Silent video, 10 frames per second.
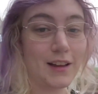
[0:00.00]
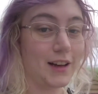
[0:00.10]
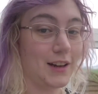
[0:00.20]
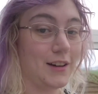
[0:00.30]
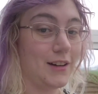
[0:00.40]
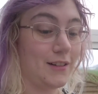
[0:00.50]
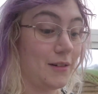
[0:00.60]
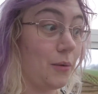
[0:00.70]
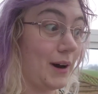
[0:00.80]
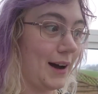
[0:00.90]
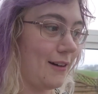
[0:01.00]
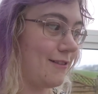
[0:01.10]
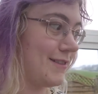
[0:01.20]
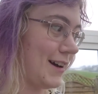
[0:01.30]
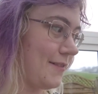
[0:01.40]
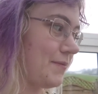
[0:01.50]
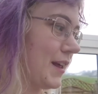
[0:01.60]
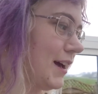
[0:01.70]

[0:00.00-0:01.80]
I know, wow, right.